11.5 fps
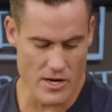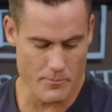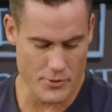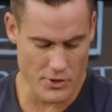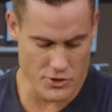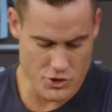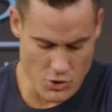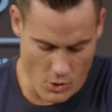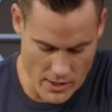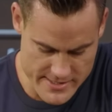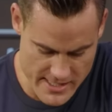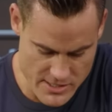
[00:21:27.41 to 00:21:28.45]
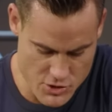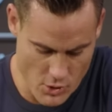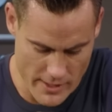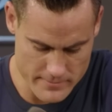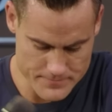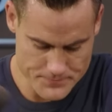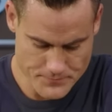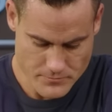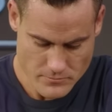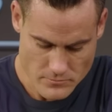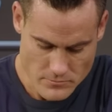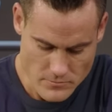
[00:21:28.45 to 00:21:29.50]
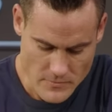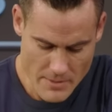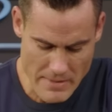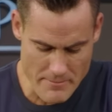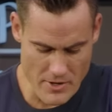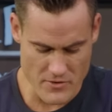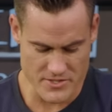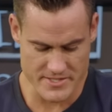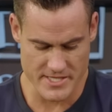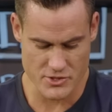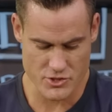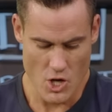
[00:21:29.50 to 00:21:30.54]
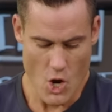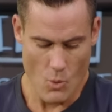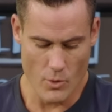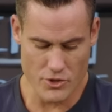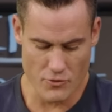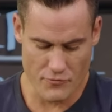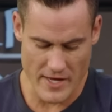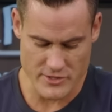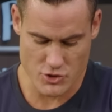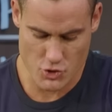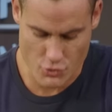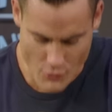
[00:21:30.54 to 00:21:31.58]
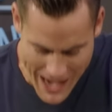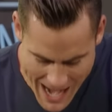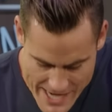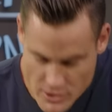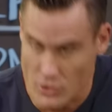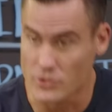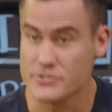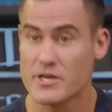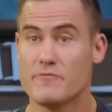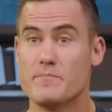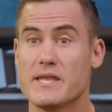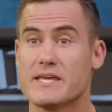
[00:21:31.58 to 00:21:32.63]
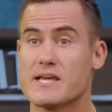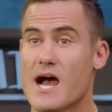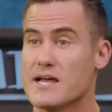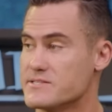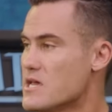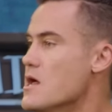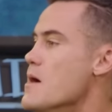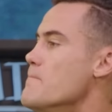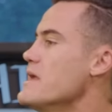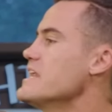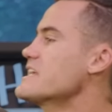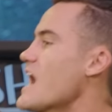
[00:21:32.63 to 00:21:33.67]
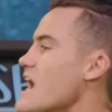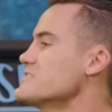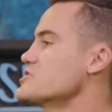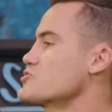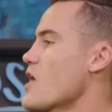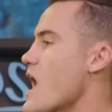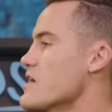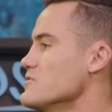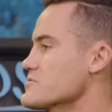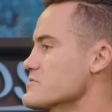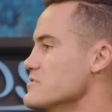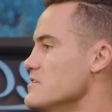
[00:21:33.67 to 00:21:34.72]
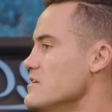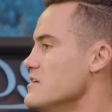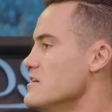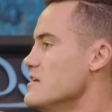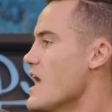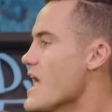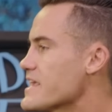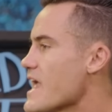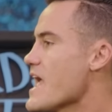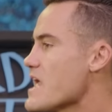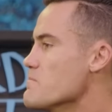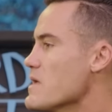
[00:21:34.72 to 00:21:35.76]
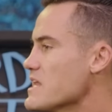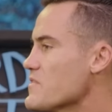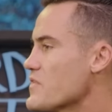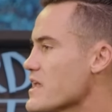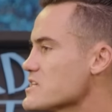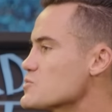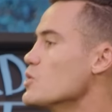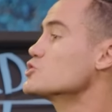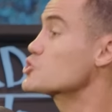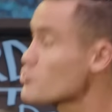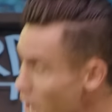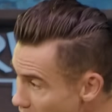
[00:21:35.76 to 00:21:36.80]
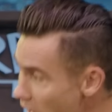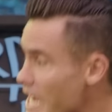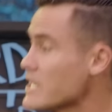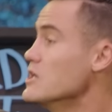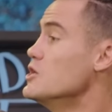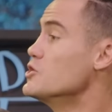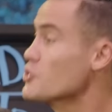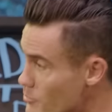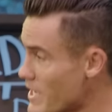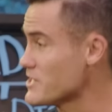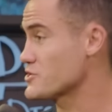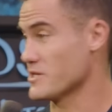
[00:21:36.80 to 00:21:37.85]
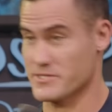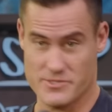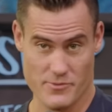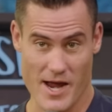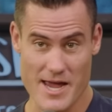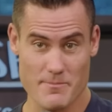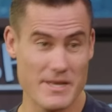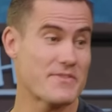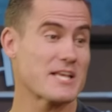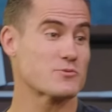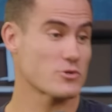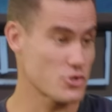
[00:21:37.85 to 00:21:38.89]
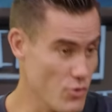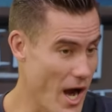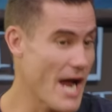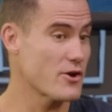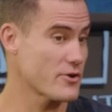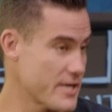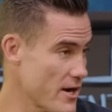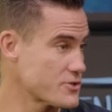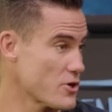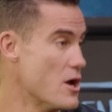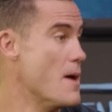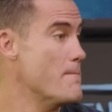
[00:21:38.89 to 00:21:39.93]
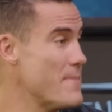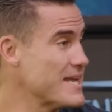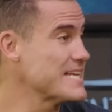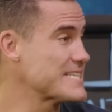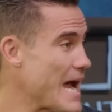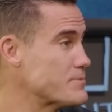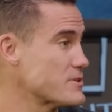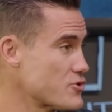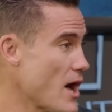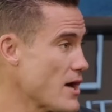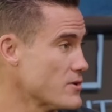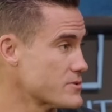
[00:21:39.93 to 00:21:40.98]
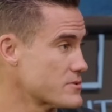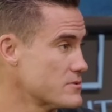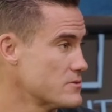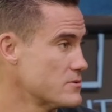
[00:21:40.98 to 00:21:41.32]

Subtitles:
it pure joy, say joy. My brothers and sisters, when you face trials of many kinds of trials, aka many things will try your patience, right? Many things will try your character, many types of trials,